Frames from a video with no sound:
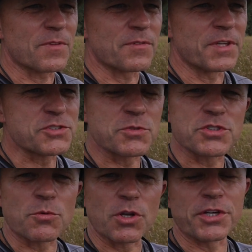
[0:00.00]
This was
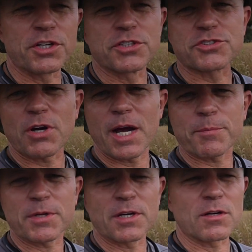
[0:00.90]
a really good
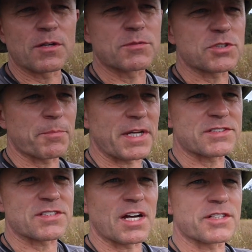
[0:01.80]
trap here. It was a bait
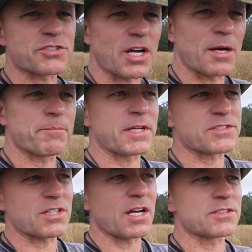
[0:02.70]
sight trap,
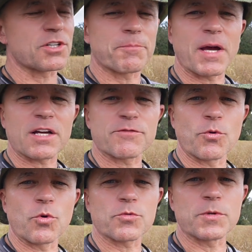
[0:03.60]
jump back and
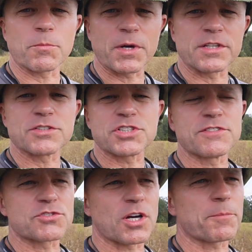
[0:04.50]
forth. We were bringing the
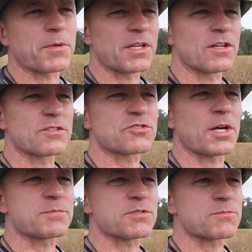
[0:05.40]
chief trap in here to
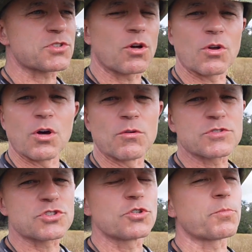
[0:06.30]
trap some solo,
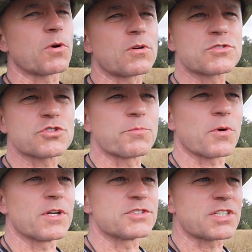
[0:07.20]

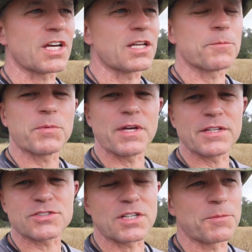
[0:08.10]
super educated
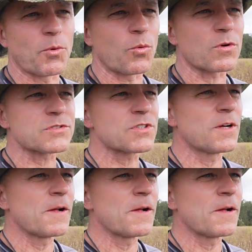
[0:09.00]
PhD boars.